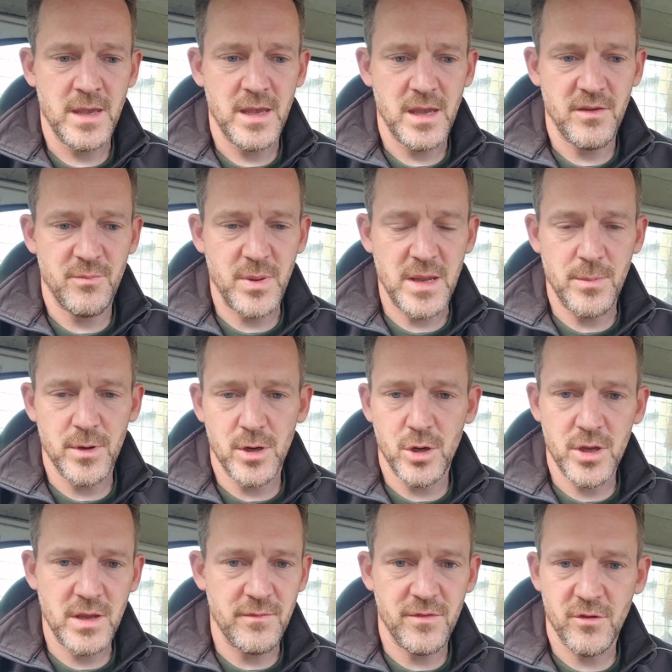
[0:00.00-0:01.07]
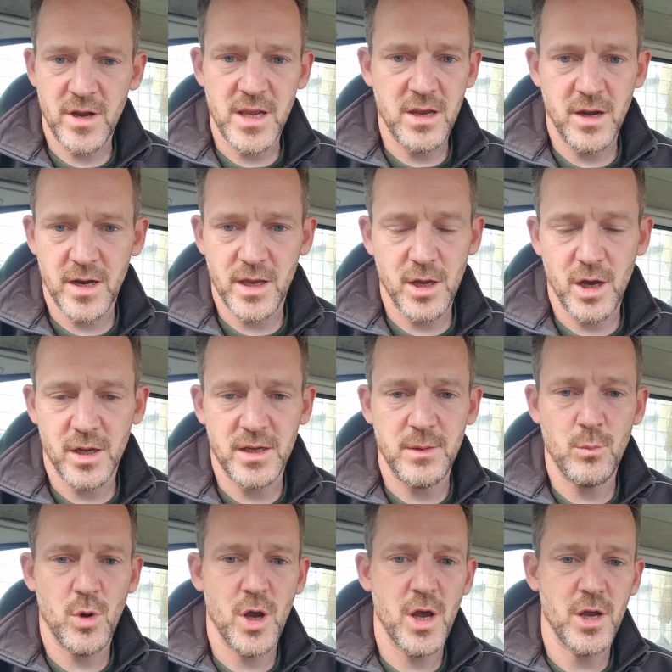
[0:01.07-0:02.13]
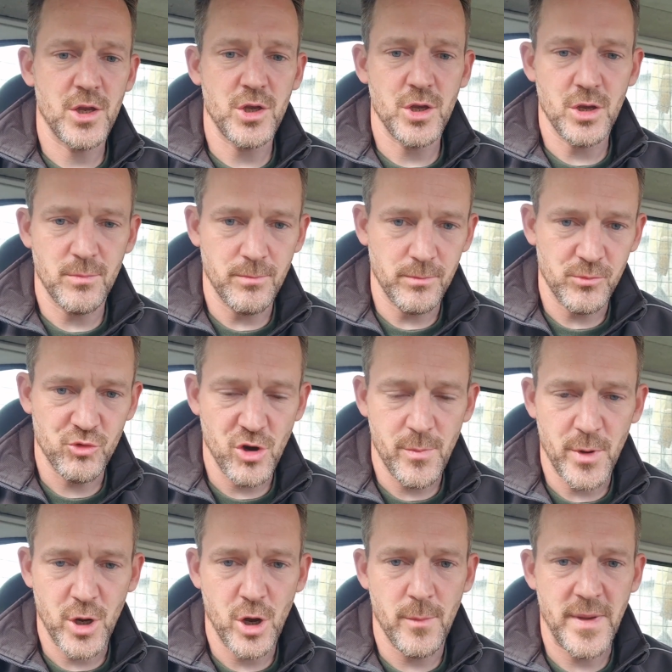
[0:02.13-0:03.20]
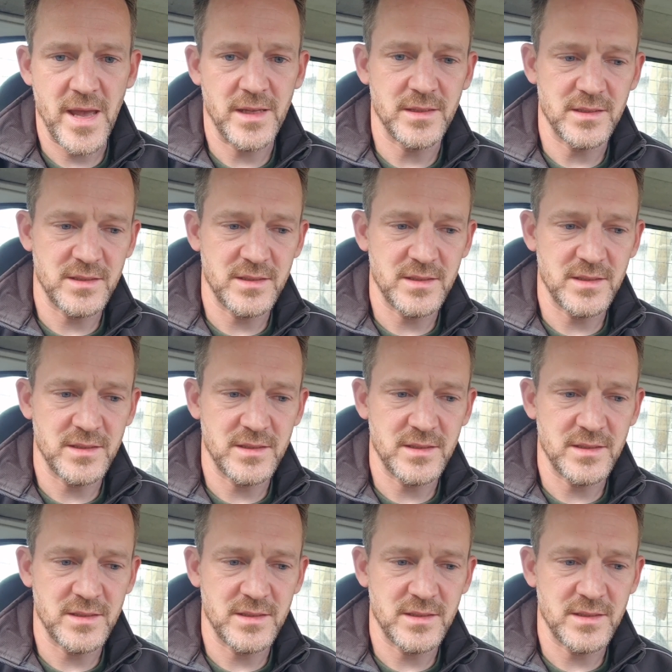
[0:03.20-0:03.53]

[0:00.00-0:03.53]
If people are looking for any kind of gardening work, you can drop a comment,